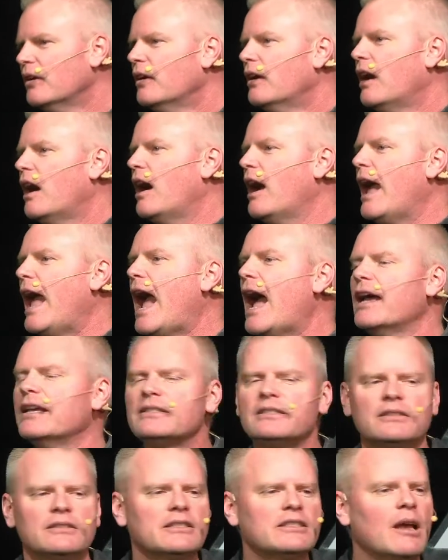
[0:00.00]
uh, has
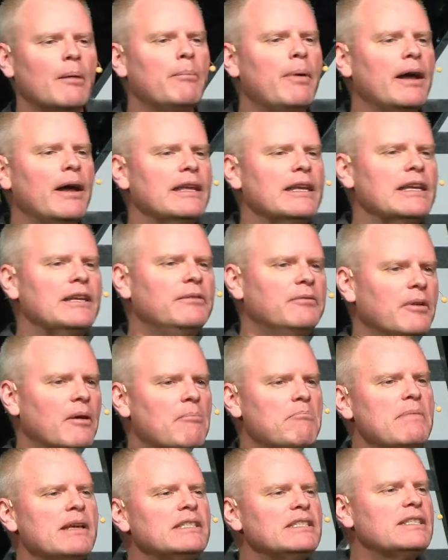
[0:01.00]
somebody
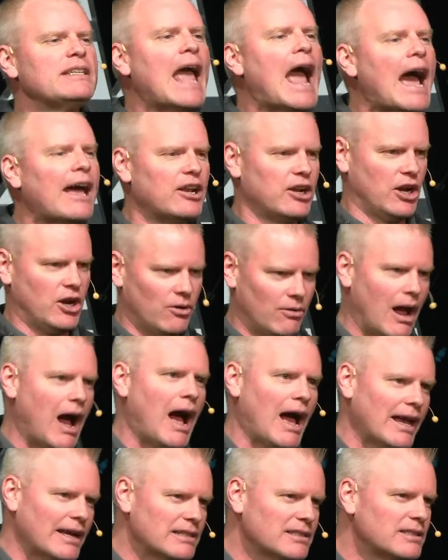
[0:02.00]

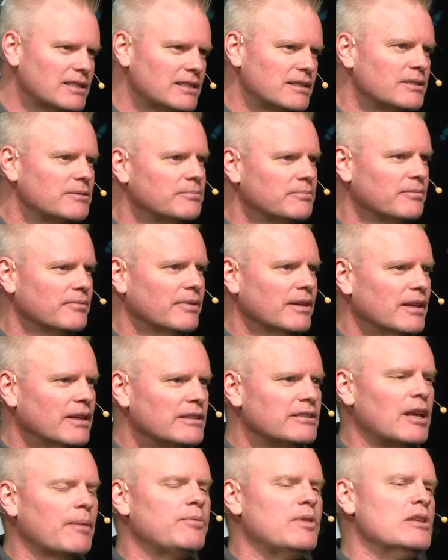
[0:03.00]
miscategorized
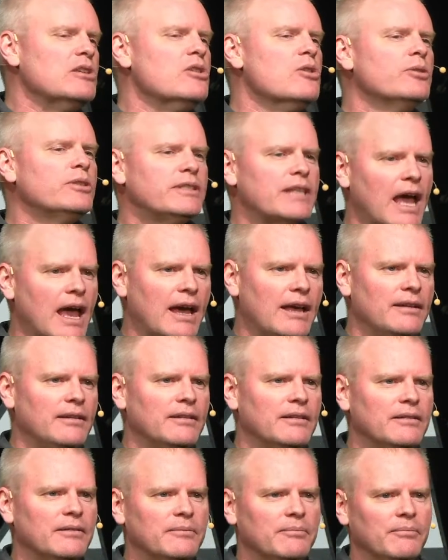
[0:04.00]
something you said,
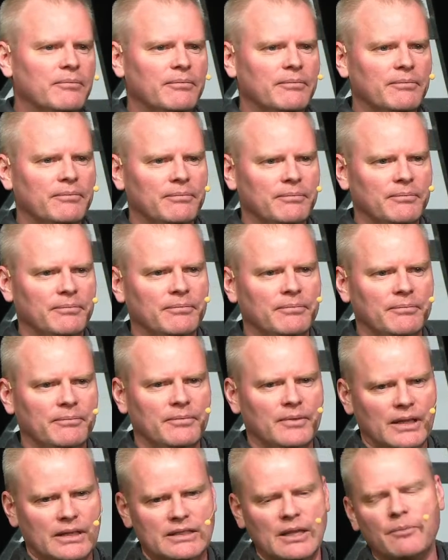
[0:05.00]

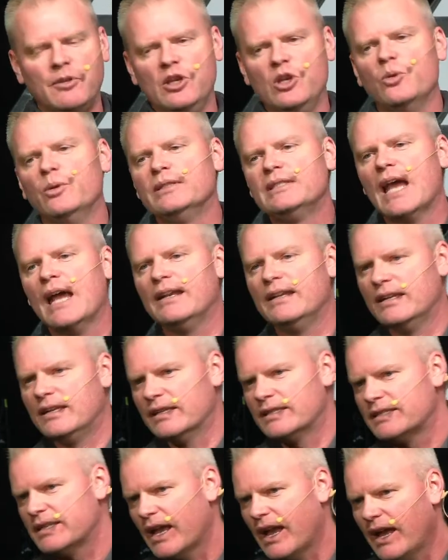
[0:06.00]
something you intended to
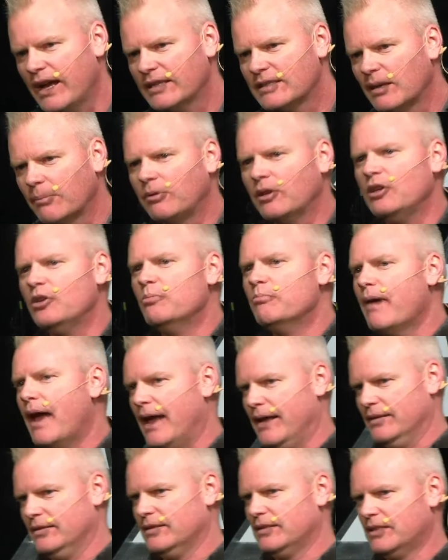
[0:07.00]
say, something you
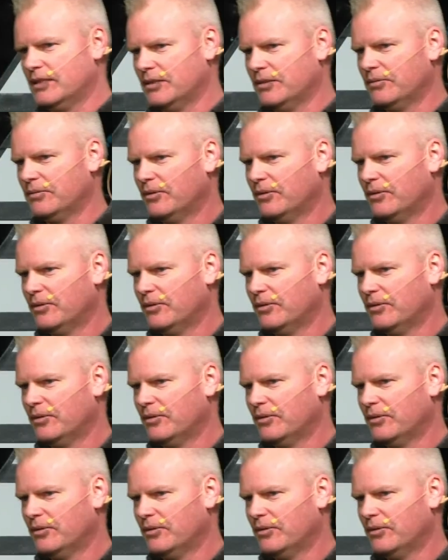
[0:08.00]
meant?